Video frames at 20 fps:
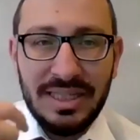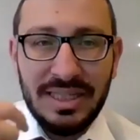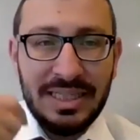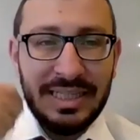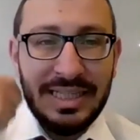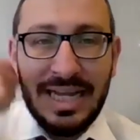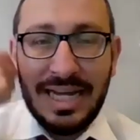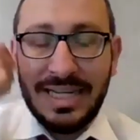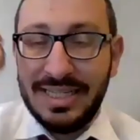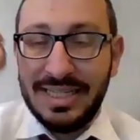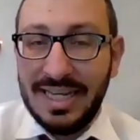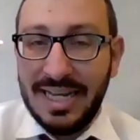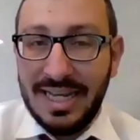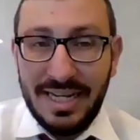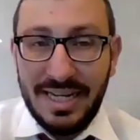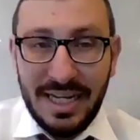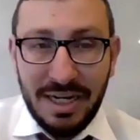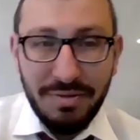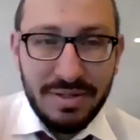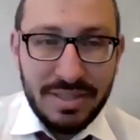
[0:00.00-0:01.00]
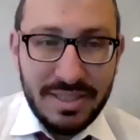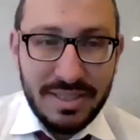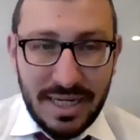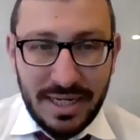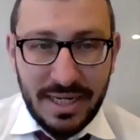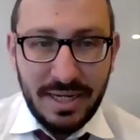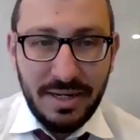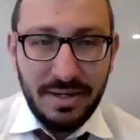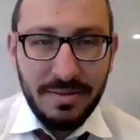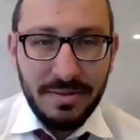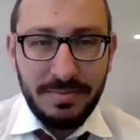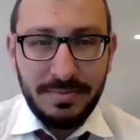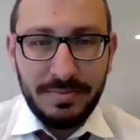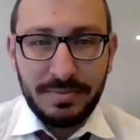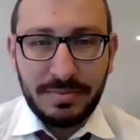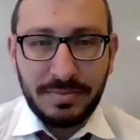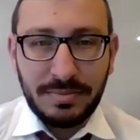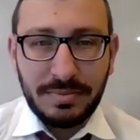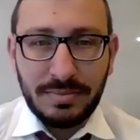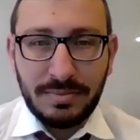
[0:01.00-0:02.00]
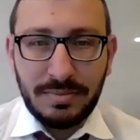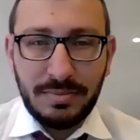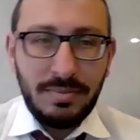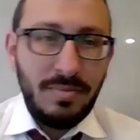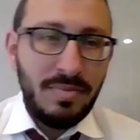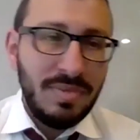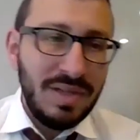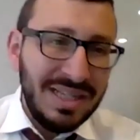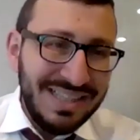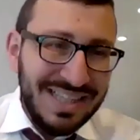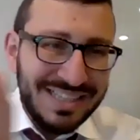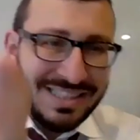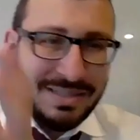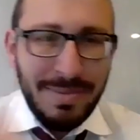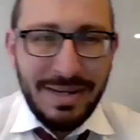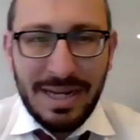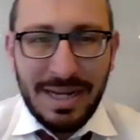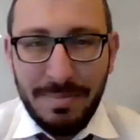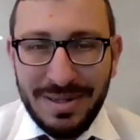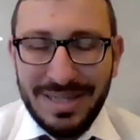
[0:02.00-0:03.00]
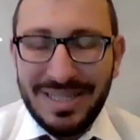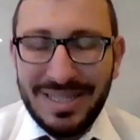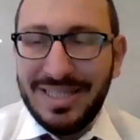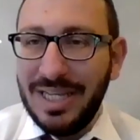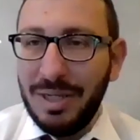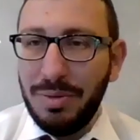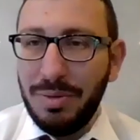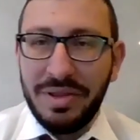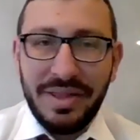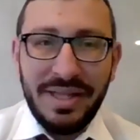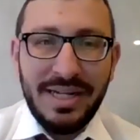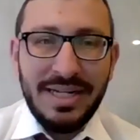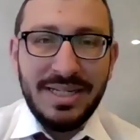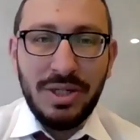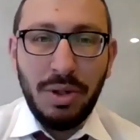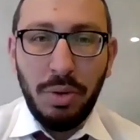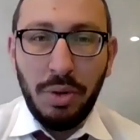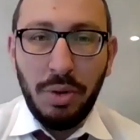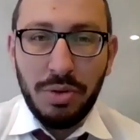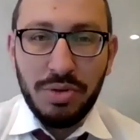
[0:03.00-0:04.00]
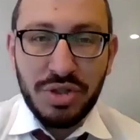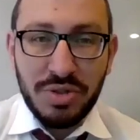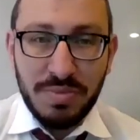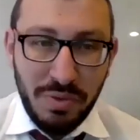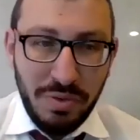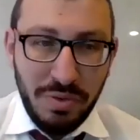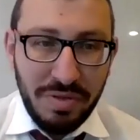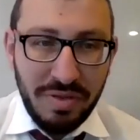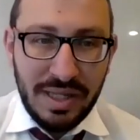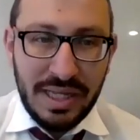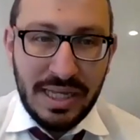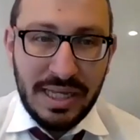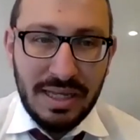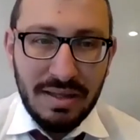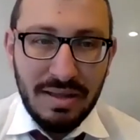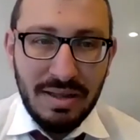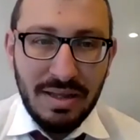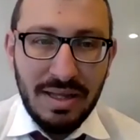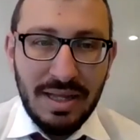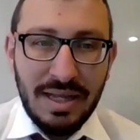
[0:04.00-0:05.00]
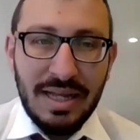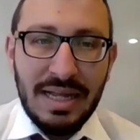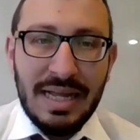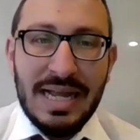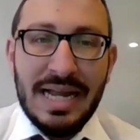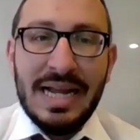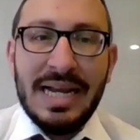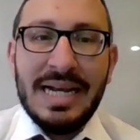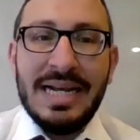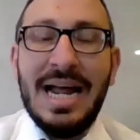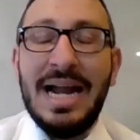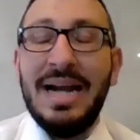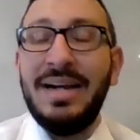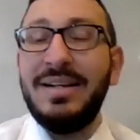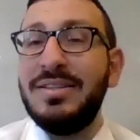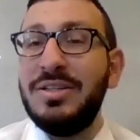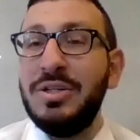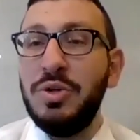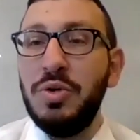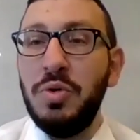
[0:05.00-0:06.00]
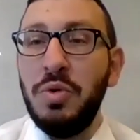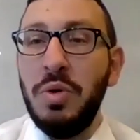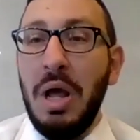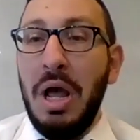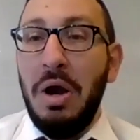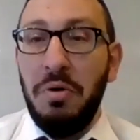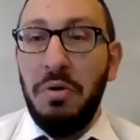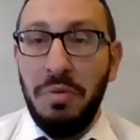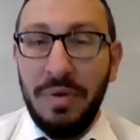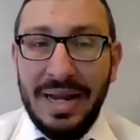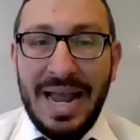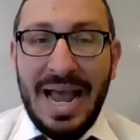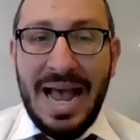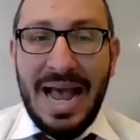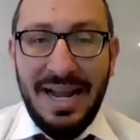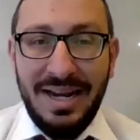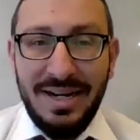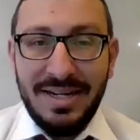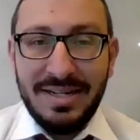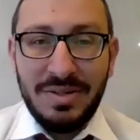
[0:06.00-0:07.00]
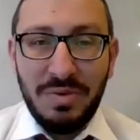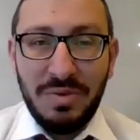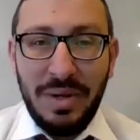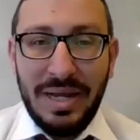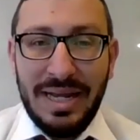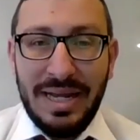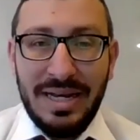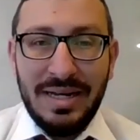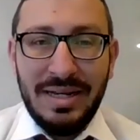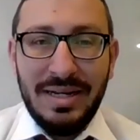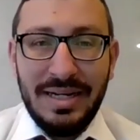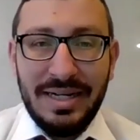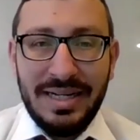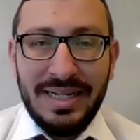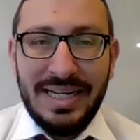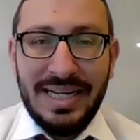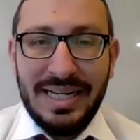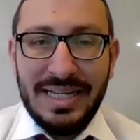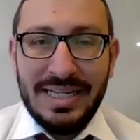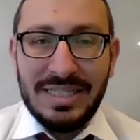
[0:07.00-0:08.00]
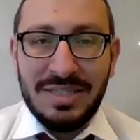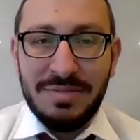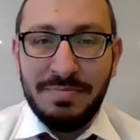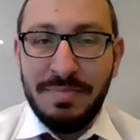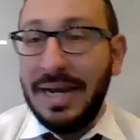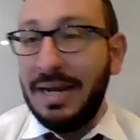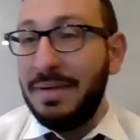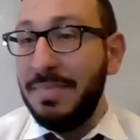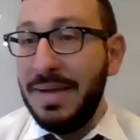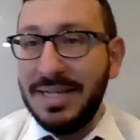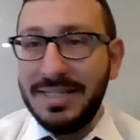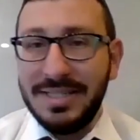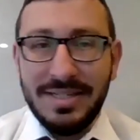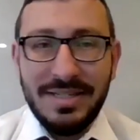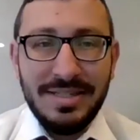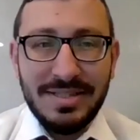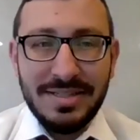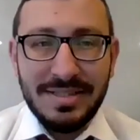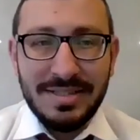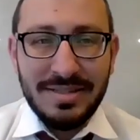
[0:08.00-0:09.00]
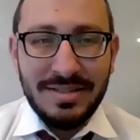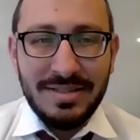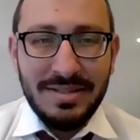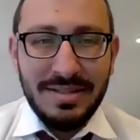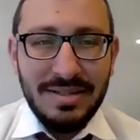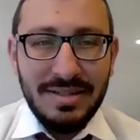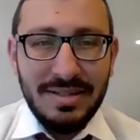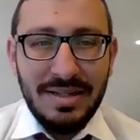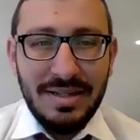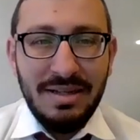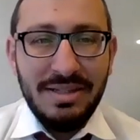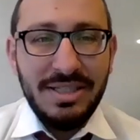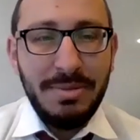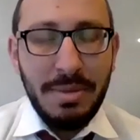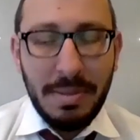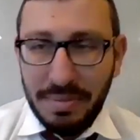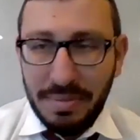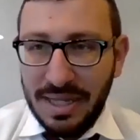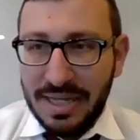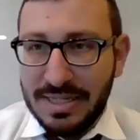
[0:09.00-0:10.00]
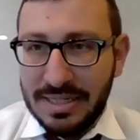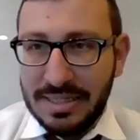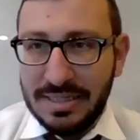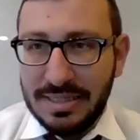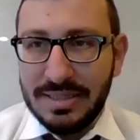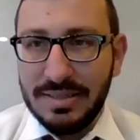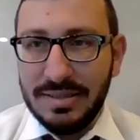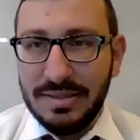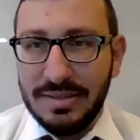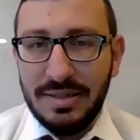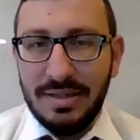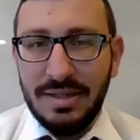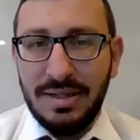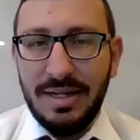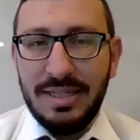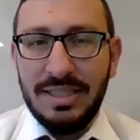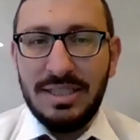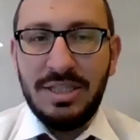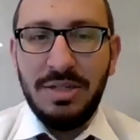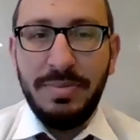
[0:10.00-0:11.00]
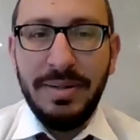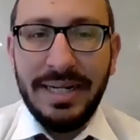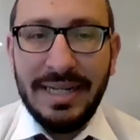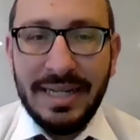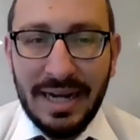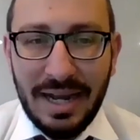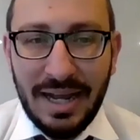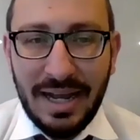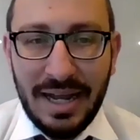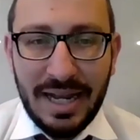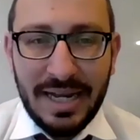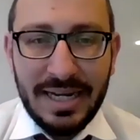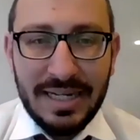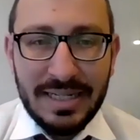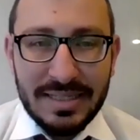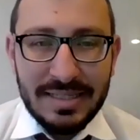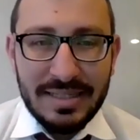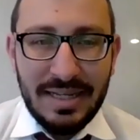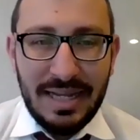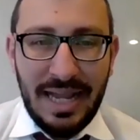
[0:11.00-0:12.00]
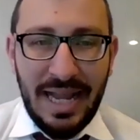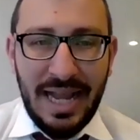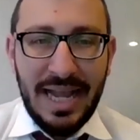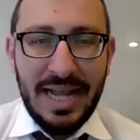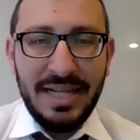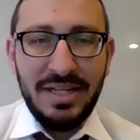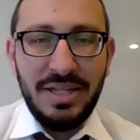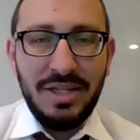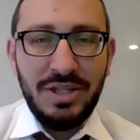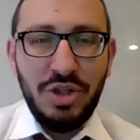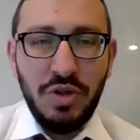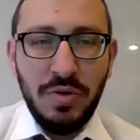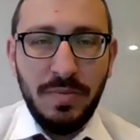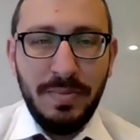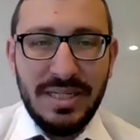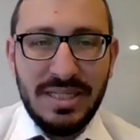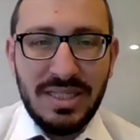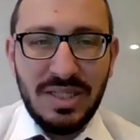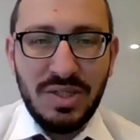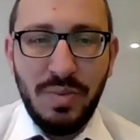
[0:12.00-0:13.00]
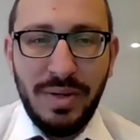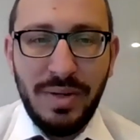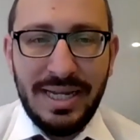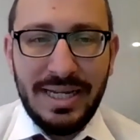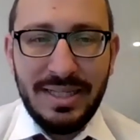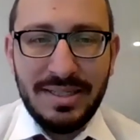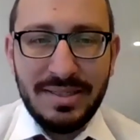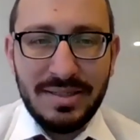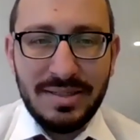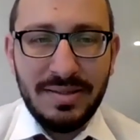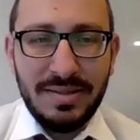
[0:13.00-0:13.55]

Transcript: not to get irritated, not to make a big deal when things don't go smoothly, not to react when kids make messes, to be pleasant, to be kind, and to be sweet.